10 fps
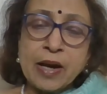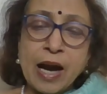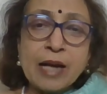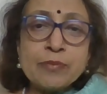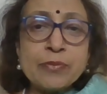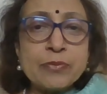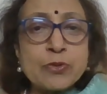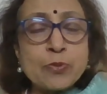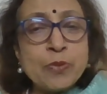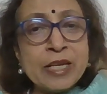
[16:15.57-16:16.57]
I'm
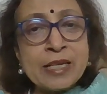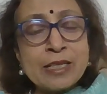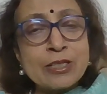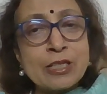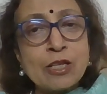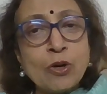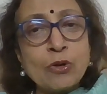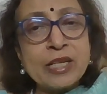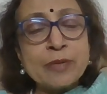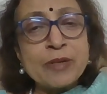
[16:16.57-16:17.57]
speaking
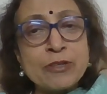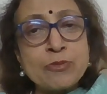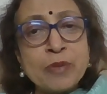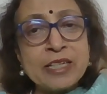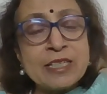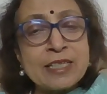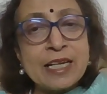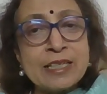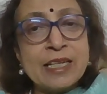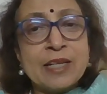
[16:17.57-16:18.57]
slowly because many
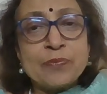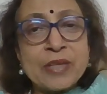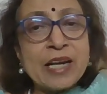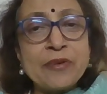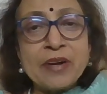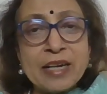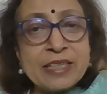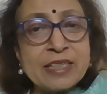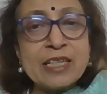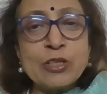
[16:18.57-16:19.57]
said they are
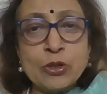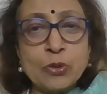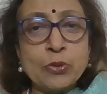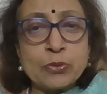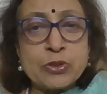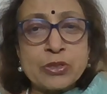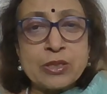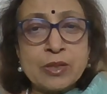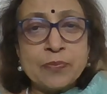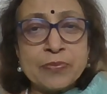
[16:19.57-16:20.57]
writing
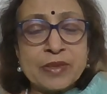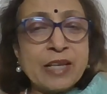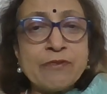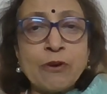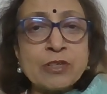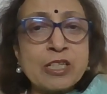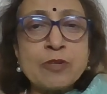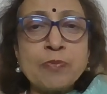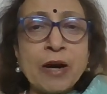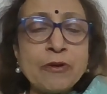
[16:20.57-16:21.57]
notes. They
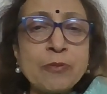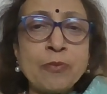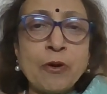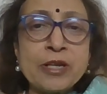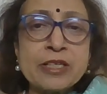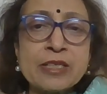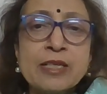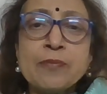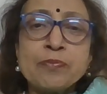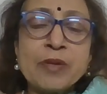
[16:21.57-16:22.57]
wanted PowerPoint,
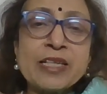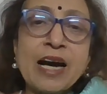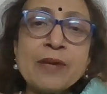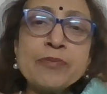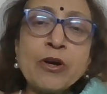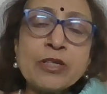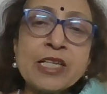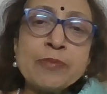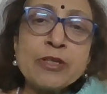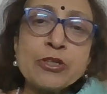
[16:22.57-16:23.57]
but I'm not
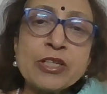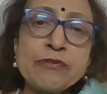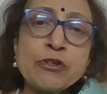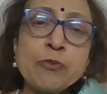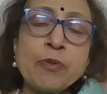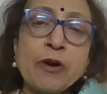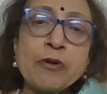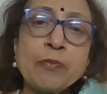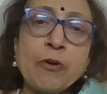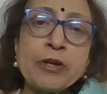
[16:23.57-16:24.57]
able to give you
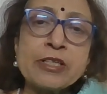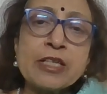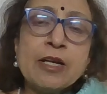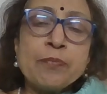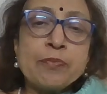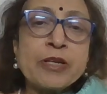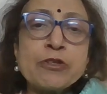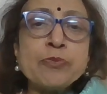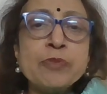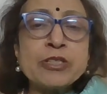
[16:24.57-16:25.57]
PowerPoint
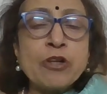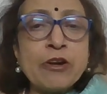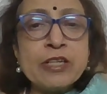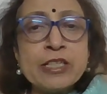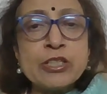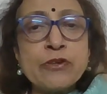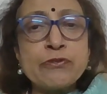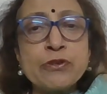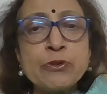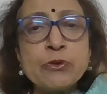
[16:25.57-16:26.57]
because majority of
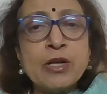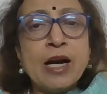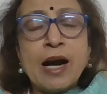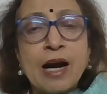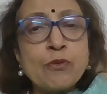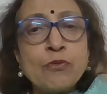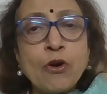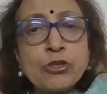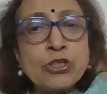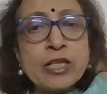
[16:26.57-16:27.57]
you are
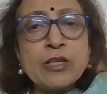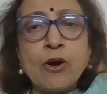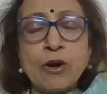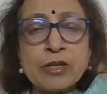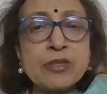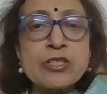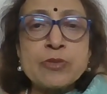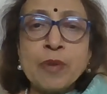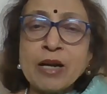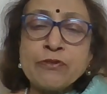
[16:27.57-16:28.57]
watching on
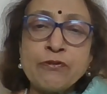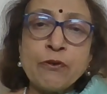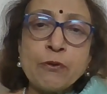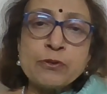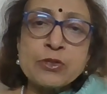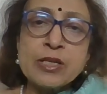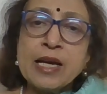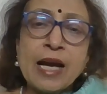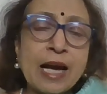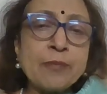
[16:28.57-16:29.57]
smartphones
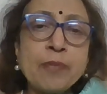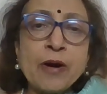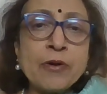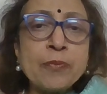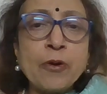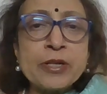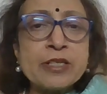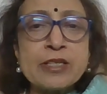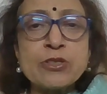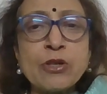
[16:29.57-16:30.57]
and
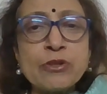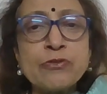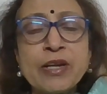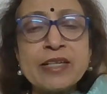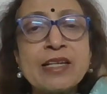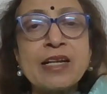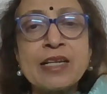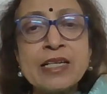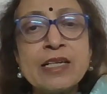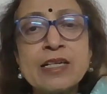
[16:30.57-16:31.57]
PowerPoint is not very
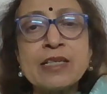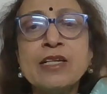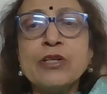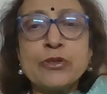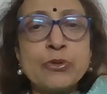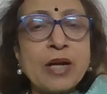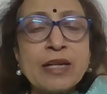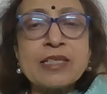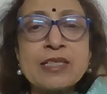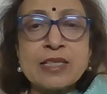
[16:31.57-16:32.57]
clear. You
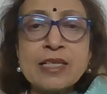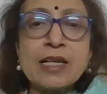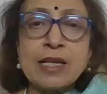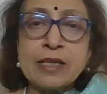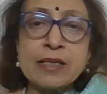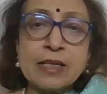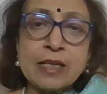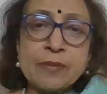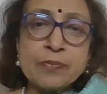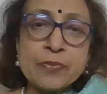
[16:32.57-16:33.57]
can't see
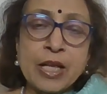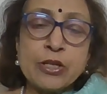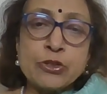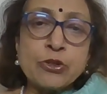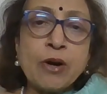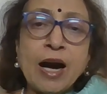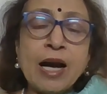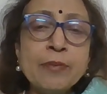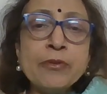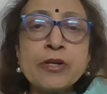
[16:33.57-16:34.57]
clearly. So
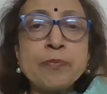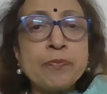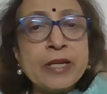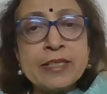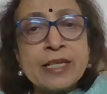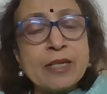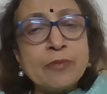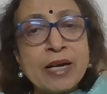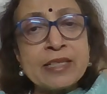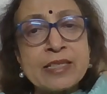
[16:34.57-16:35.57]
I'm repeating
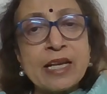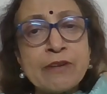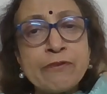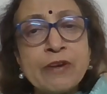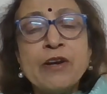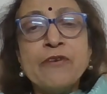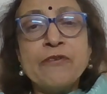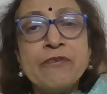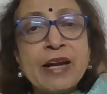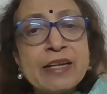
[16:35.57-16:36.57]
myself
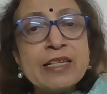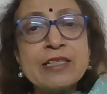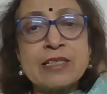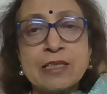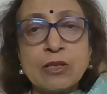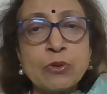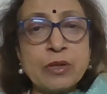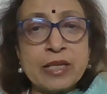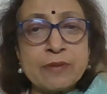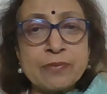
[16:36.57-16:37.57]
very
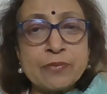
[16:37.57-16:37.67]
slowly.